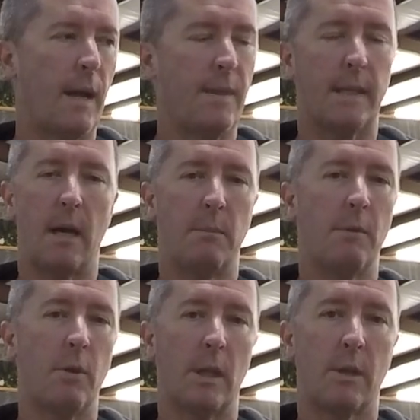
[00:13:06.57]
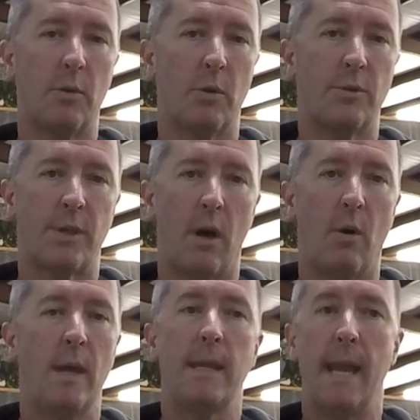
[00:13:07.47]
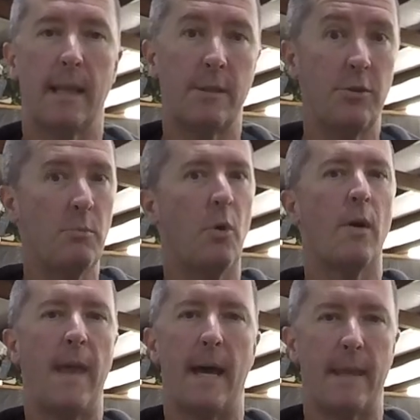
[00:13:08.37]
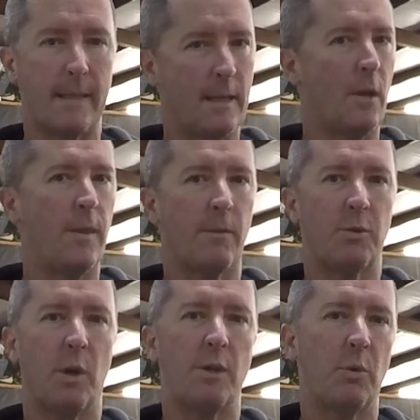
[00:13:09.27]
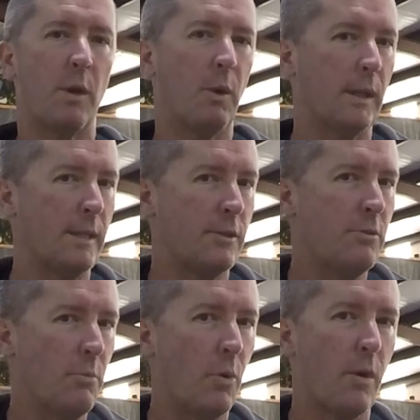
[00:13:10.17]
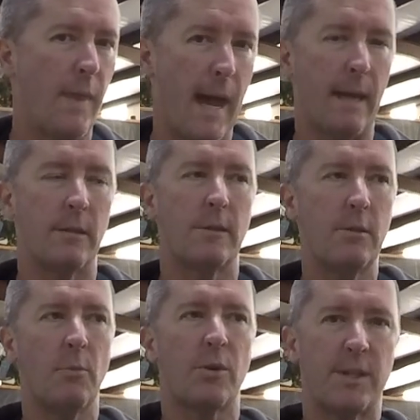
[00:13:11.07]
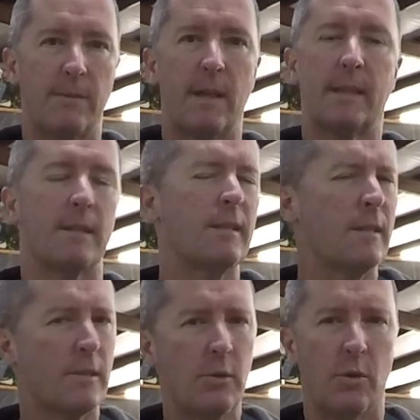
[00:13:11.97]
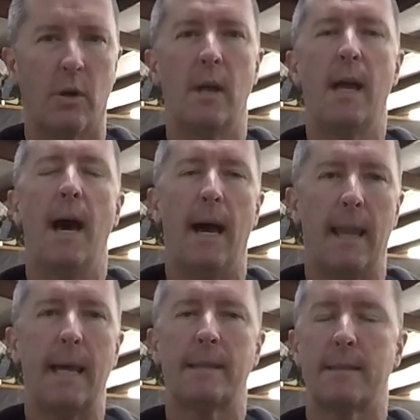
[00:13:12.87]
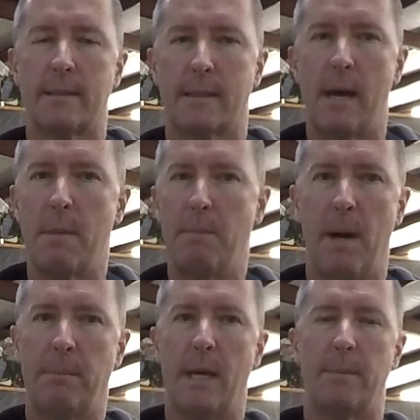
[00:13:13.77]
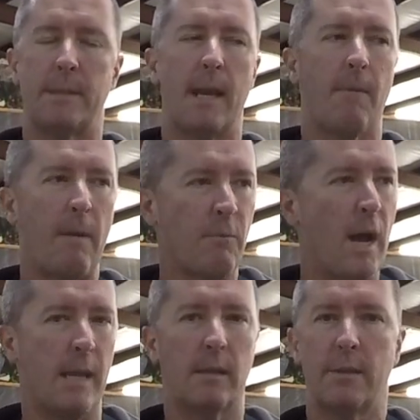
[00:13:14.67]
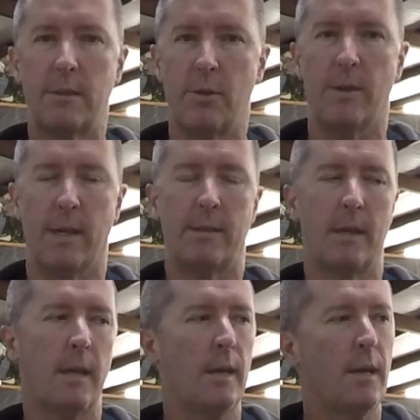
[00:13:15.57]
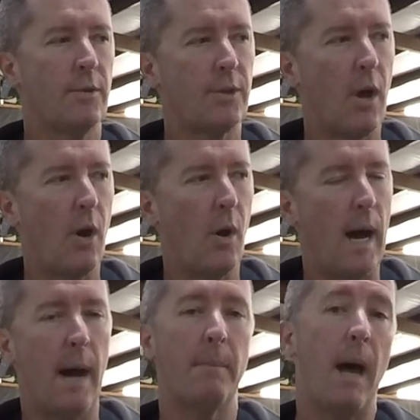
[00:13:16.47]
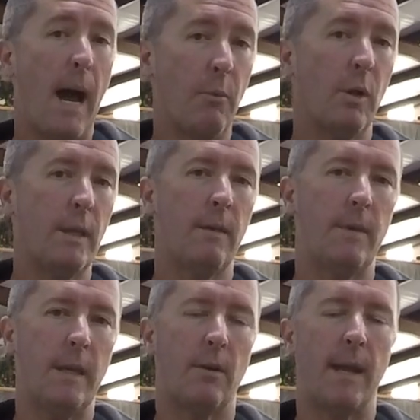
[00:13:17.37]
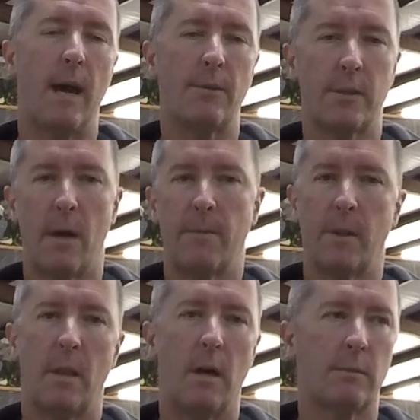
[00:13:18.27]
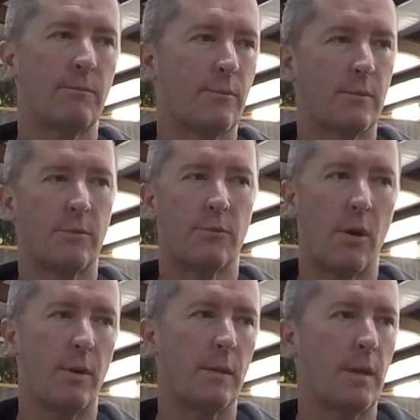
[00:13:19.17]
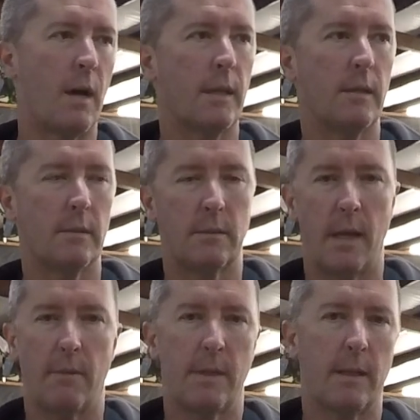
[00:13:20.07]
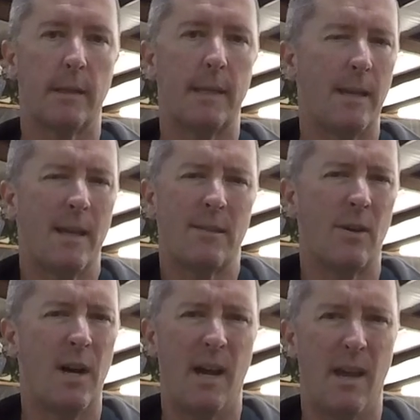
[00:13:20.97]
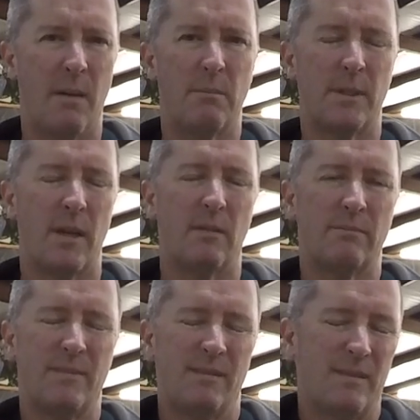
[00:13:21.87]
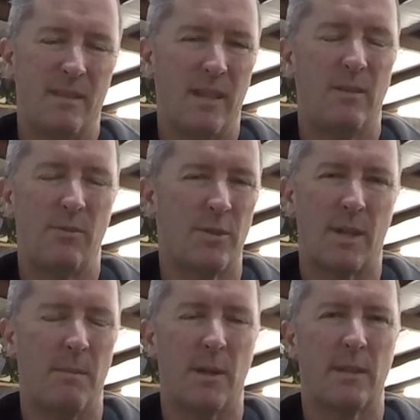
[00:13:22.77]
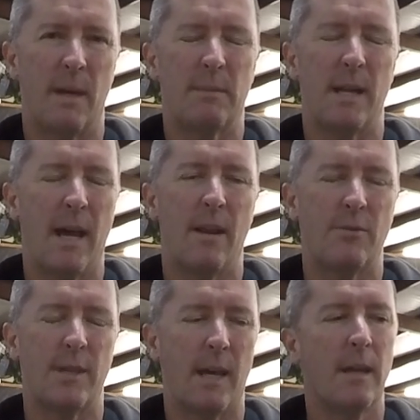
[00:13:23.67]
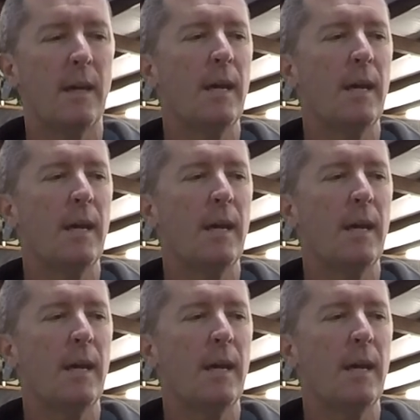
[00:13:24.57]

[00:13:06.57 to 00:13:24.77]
I think that would be really cool. So yeah, let's do more of that. That's another thing for 2021. Let's do more of that. Let's do more stuff like this. This is cool. I like this. This got me pumped up. See, I'm ready. Let's do this. So I will end the video now. Sorry for the long droning, talking, everything like that. You guys know how I am. So you just come to accept it. I understand.